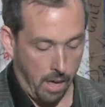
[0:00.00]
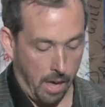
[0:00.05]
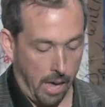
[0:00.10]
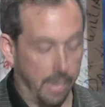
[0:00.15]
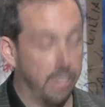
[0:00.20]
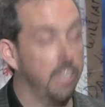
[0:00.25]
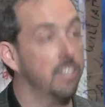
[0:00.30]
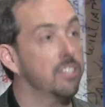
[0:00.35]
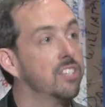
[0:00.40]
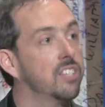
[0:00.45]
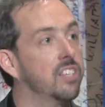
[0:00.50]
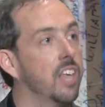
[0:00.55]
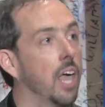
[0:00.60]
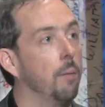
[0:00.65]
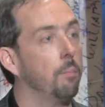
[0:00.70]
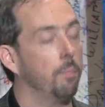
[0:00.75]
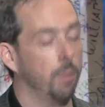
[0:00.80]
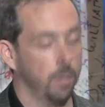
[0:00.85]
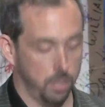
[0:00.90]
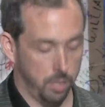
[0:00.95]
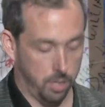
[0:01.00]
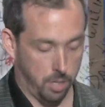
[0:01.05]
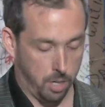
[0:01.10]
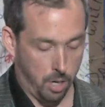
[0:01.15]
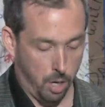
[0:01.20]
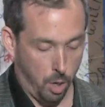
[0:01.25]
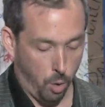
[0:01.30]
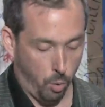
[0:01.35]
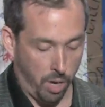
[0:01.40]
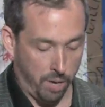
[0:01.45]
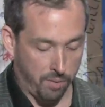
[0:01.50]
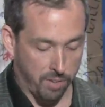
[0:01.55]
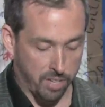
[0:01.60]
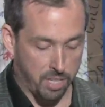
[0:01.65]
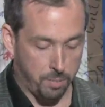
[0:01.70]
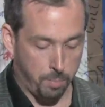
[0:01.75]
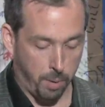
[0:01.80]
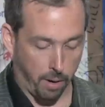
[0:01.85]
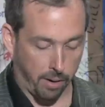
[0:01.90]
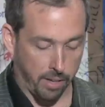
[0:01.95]
At each step, we have
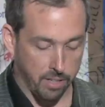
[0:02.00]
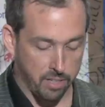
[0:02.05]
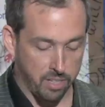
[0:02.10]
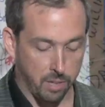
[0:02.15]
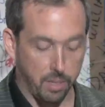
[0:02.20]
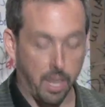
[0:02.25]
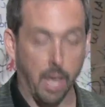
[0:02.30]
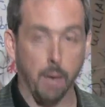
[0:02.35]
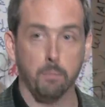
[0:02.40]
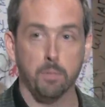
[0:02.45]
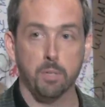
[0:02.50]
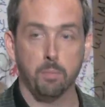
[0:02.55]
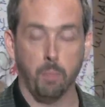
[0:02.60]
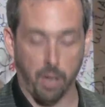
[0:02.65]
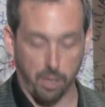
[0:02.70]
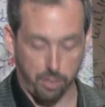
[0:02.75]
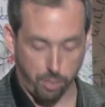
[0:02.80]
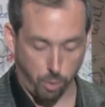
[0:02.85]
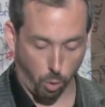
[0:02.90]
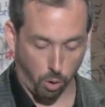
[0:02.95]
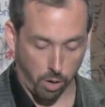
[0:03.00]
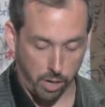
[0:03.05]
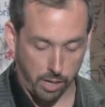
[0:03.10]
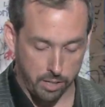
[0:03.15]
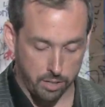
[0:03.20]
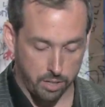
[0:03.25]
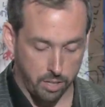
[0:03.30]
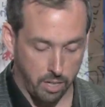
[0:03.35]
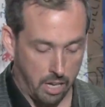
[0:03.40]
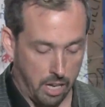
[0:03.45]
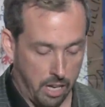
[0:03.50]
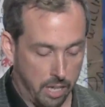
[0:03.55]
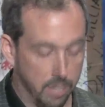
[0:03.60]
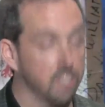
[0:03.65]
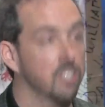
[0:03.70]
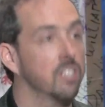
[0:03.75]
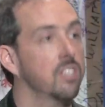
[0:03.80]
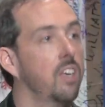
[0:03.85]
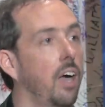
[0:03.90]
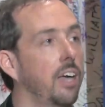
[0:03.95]
experienced attempts by authorities
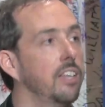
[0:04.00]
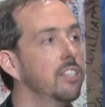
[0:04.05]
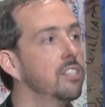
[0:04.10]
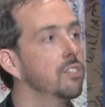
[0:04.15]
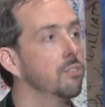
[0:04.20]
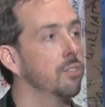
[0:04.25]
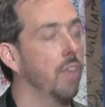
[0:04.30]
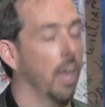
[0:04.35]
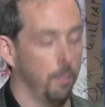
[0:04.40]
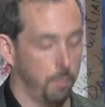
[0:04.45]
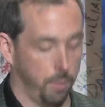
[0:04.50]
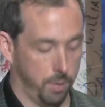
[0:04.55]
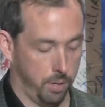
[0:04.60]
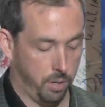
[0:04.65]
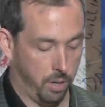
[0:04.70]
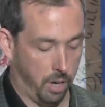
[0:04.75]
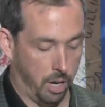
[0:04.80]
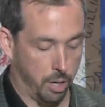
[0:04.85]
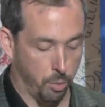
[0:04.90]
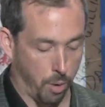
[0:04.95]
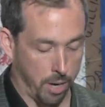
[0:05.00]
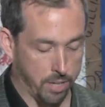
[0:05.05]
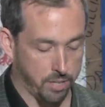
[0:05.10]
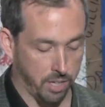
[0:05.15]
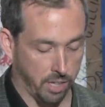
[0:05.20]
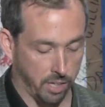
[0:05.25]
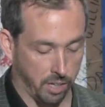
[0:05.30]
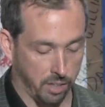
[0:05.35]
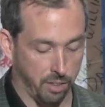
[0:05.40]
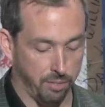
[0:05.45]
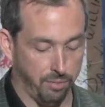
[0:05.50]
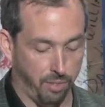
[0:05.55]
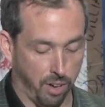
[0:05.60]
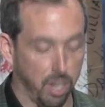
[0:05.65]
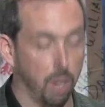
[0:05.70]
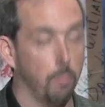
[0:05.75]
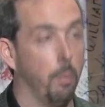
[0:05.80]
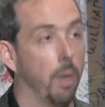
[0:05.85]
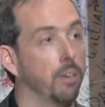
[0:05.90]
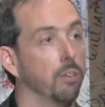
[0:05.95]
to sidestep addressing the
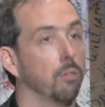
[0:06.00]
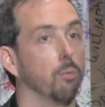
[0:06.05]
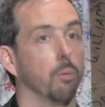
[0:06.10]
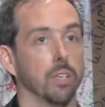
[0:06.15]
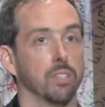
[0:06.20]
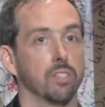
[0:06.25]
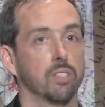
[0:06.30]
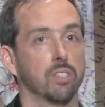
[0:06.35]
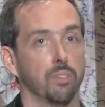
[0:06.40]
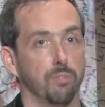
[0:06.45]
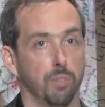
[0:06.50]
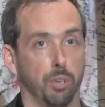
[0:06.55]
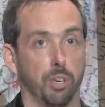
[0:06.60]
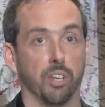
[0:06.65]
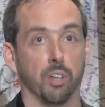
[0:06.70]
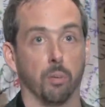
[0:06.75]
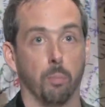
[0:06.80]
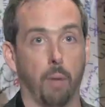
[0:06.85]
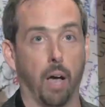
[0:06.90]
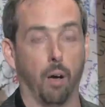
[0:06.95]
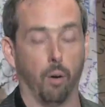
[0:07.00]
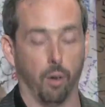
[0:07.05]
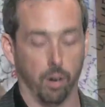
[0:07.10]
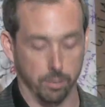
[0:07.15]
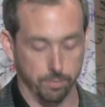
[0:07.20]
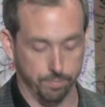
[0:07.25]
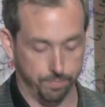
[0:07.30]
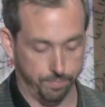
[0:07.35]
fundamental risks of nuclear power.